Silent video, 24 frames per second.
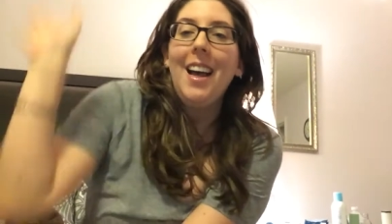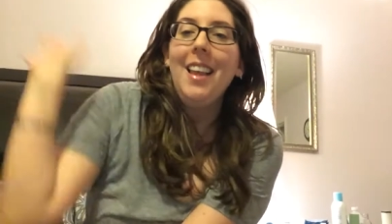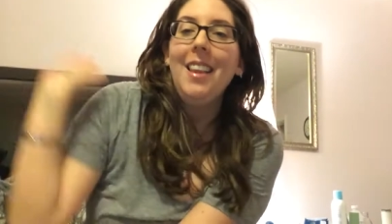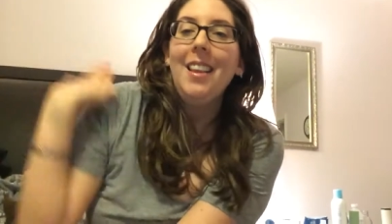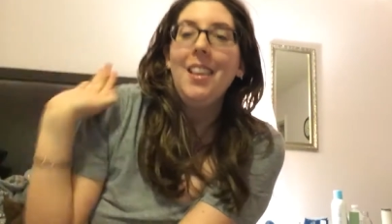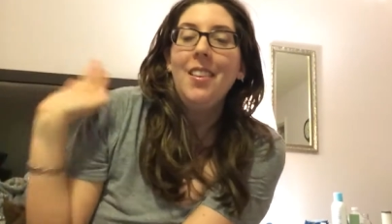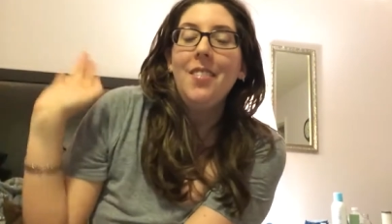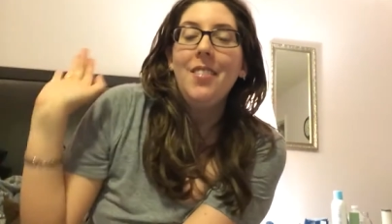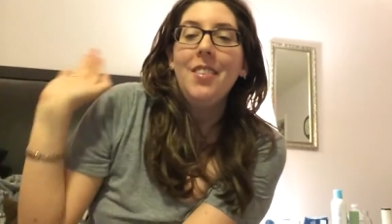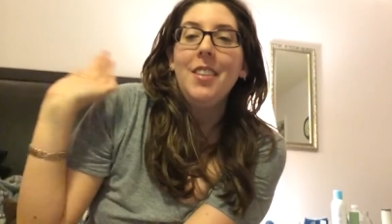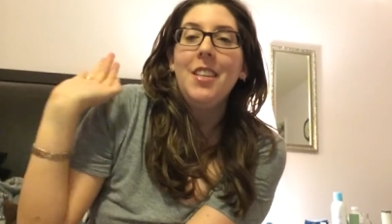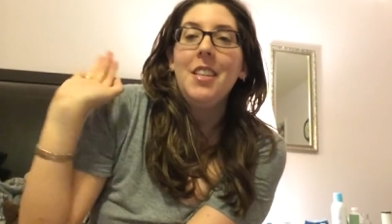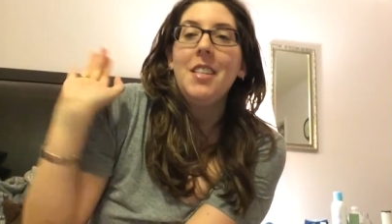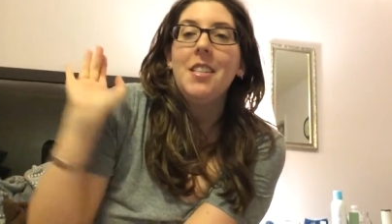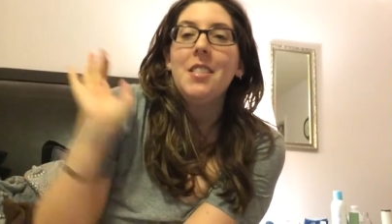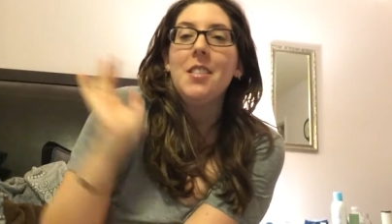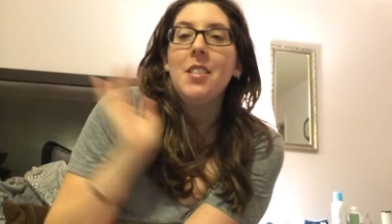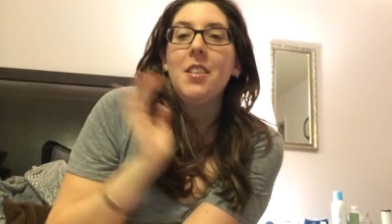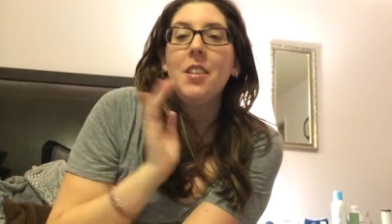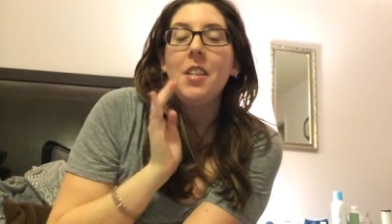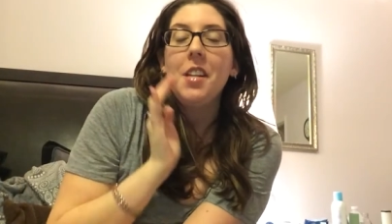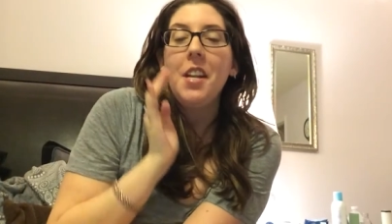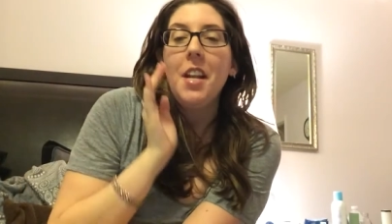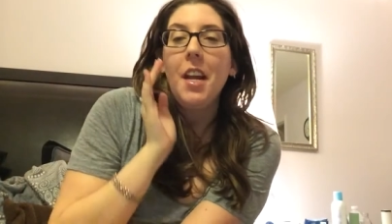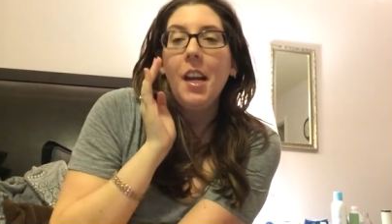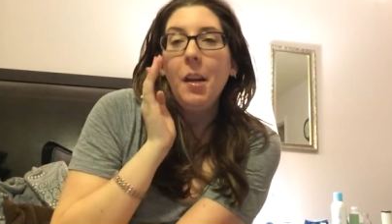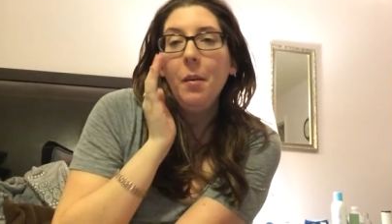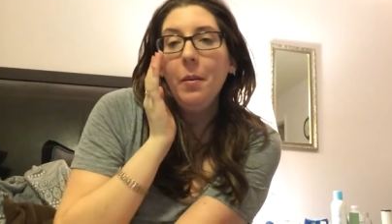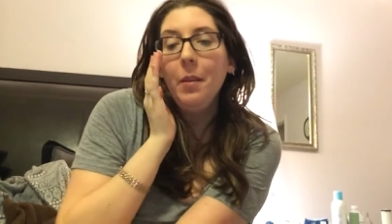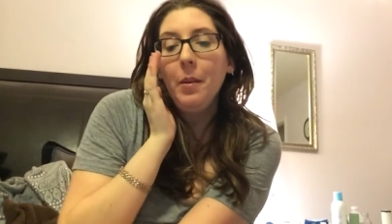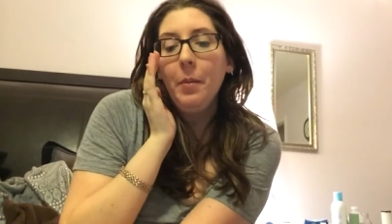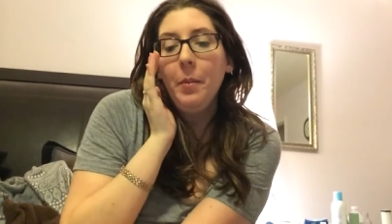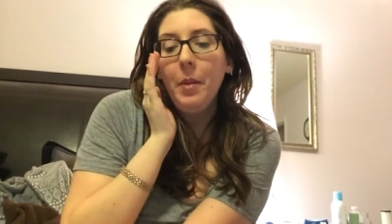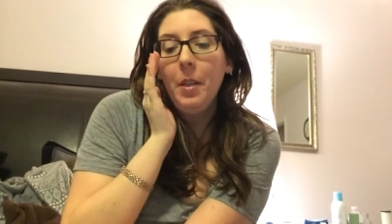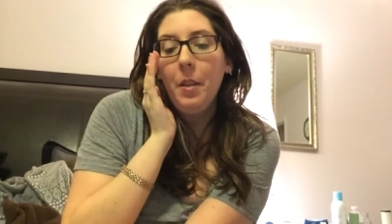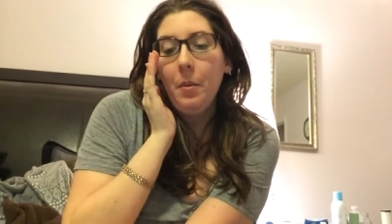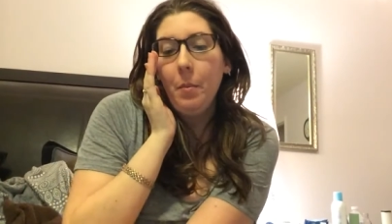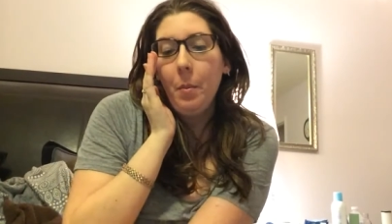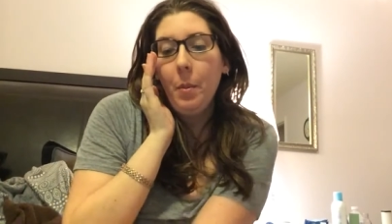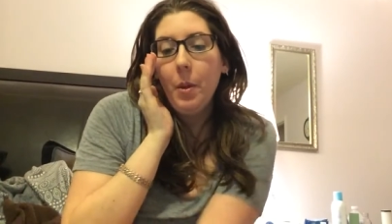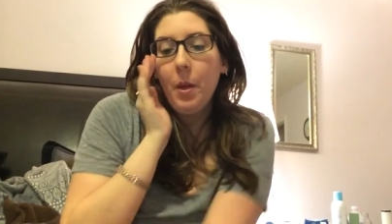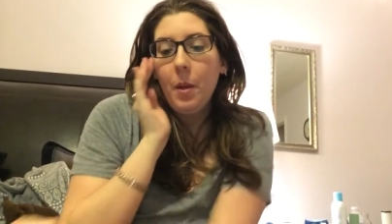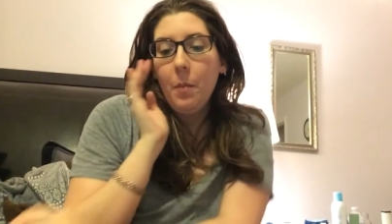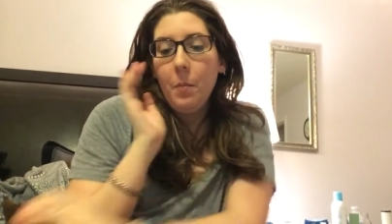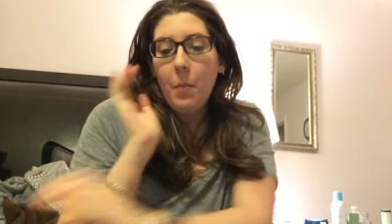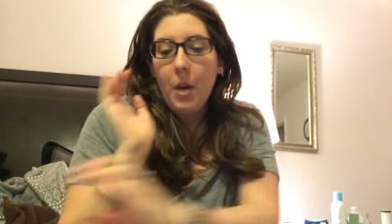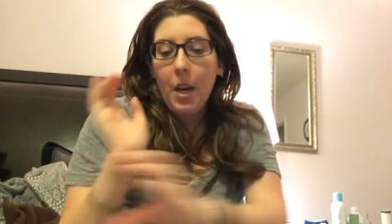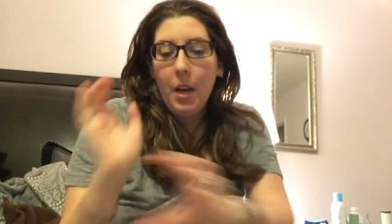Hi lovely, so today I'm going to be
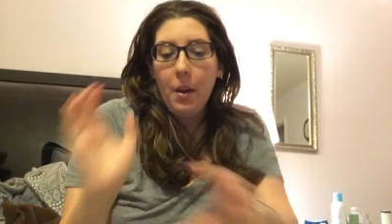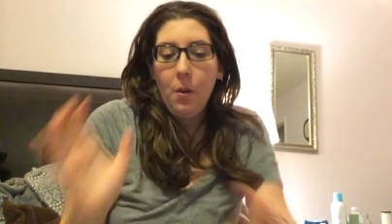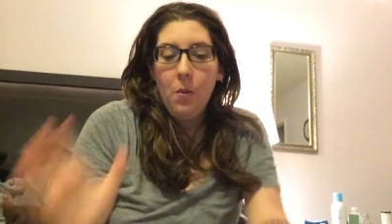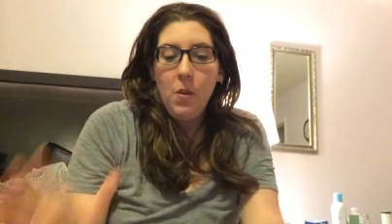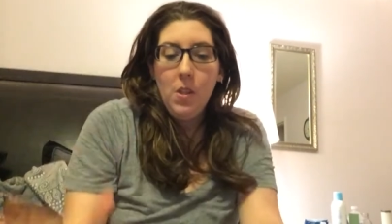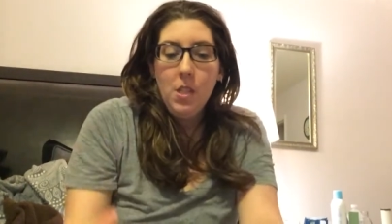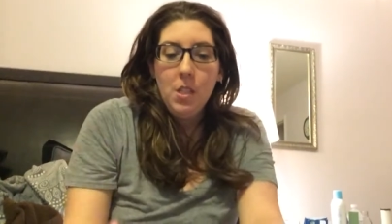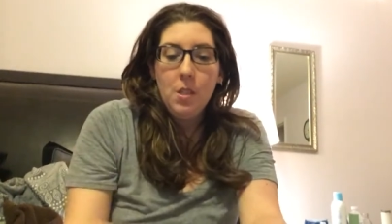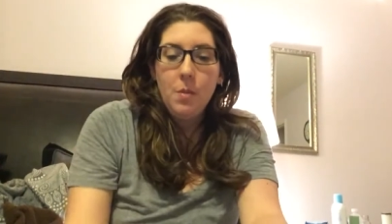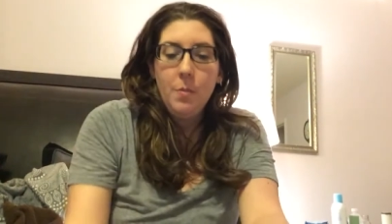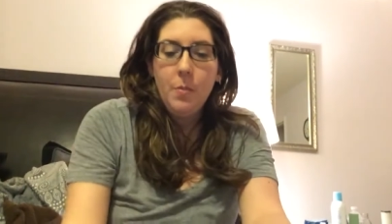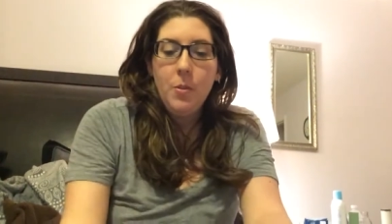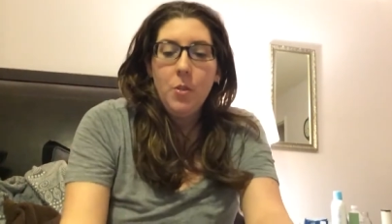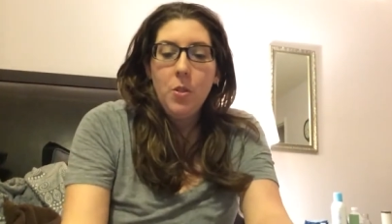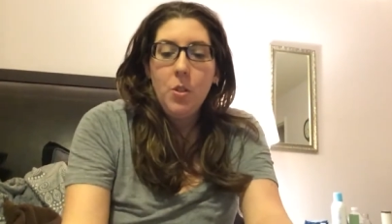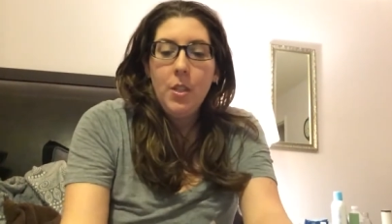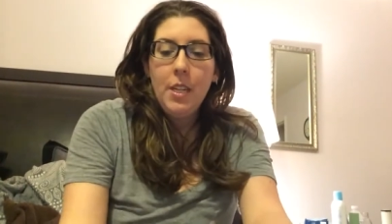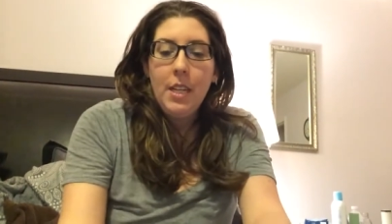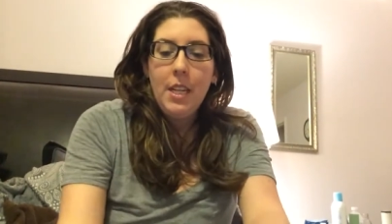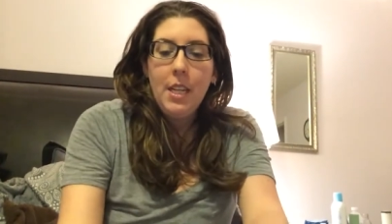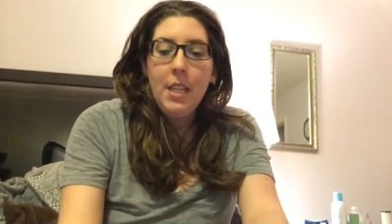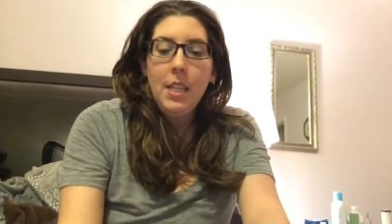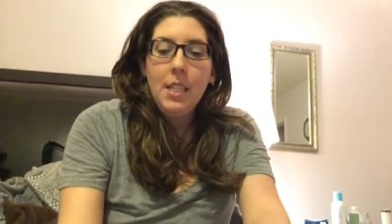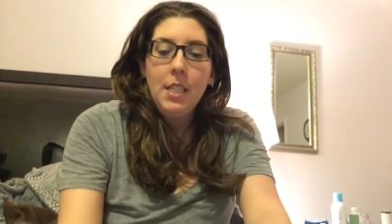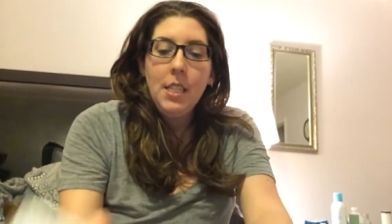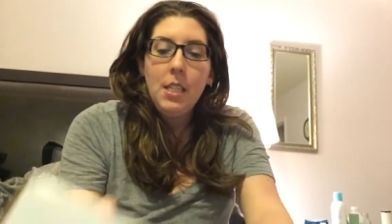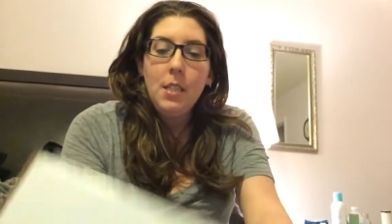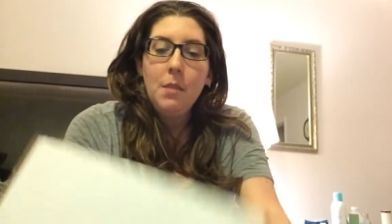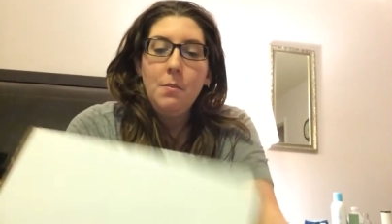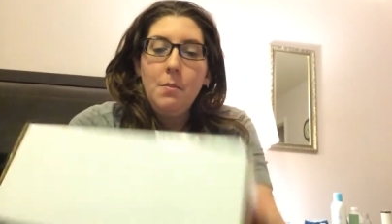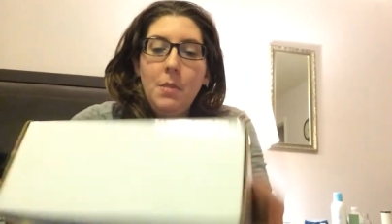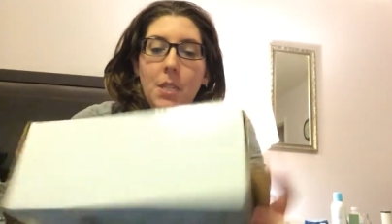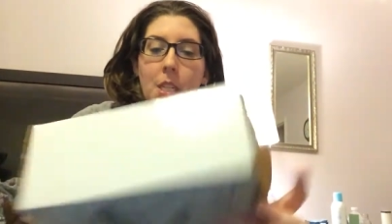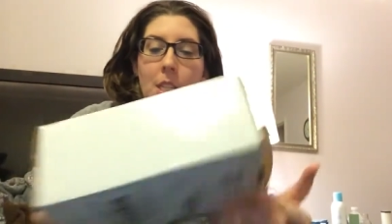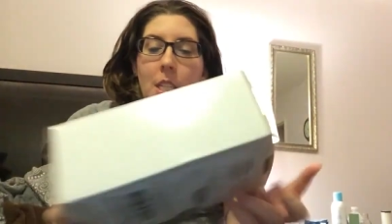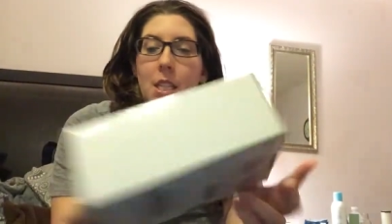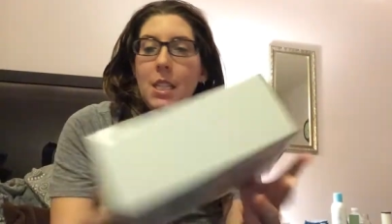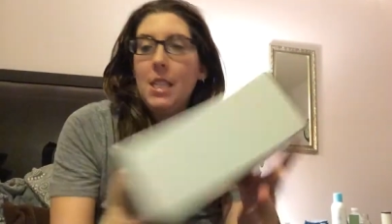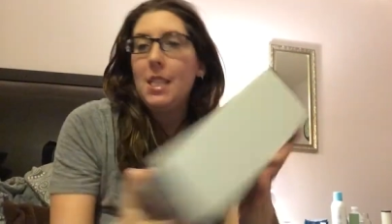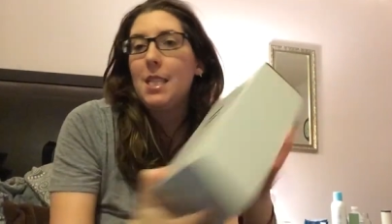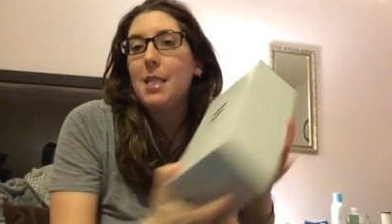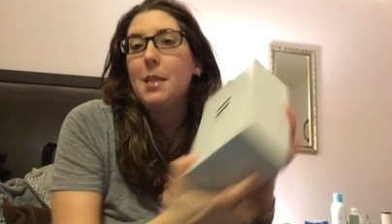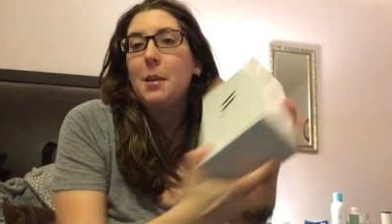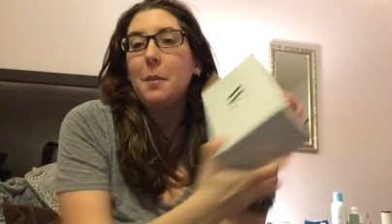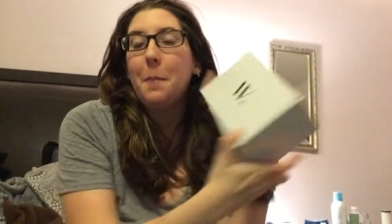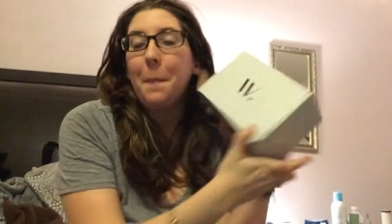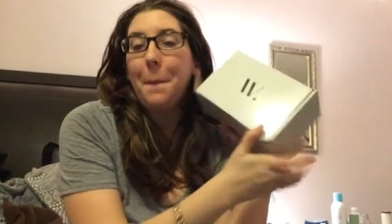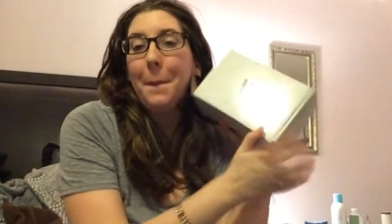doing my Wantable
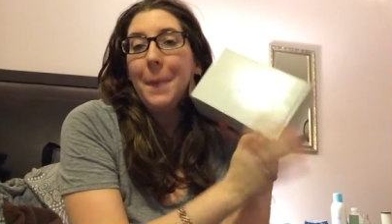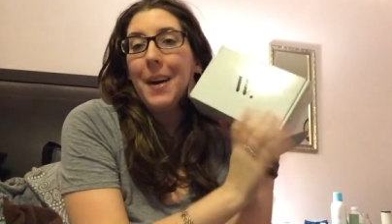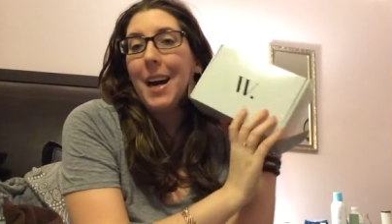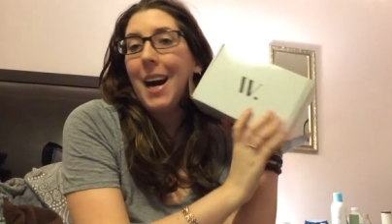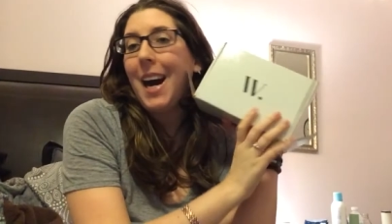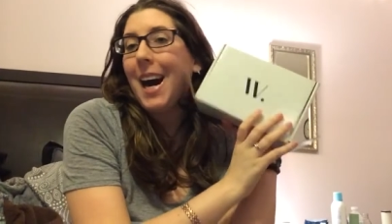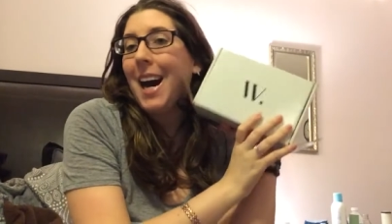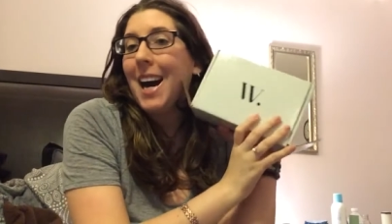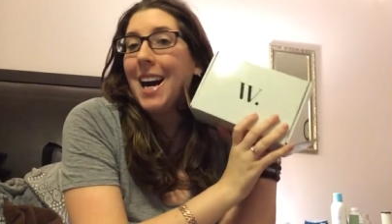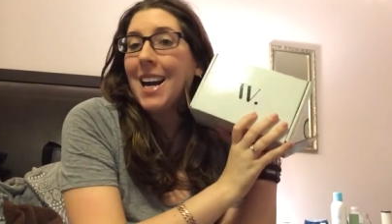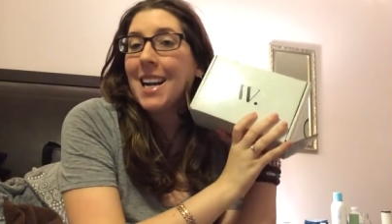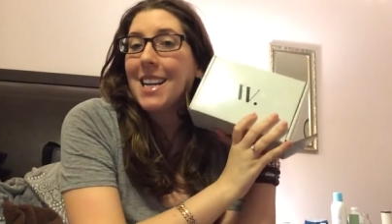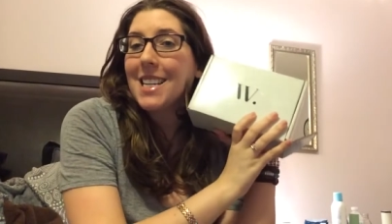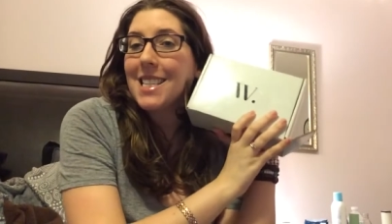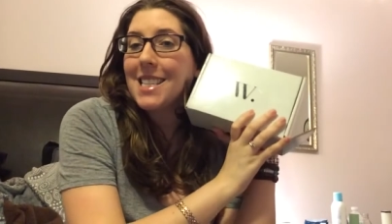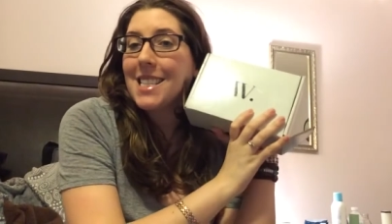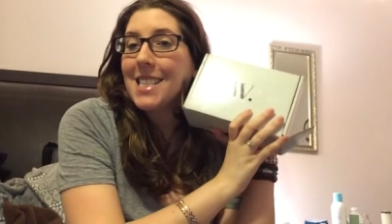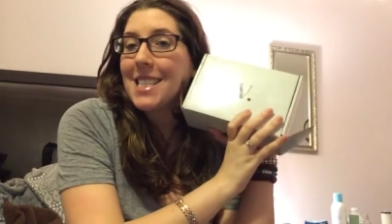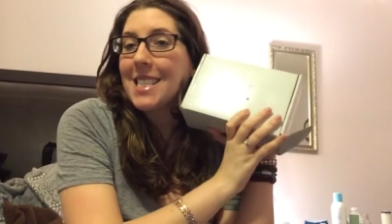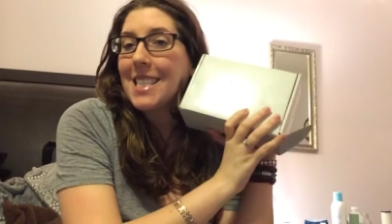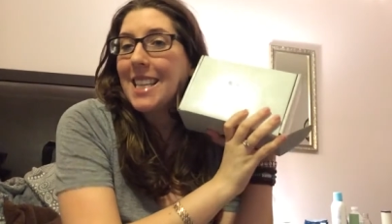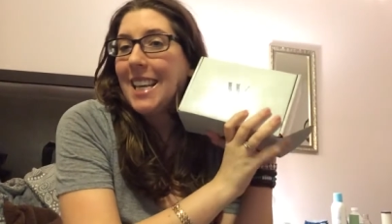Intimates box.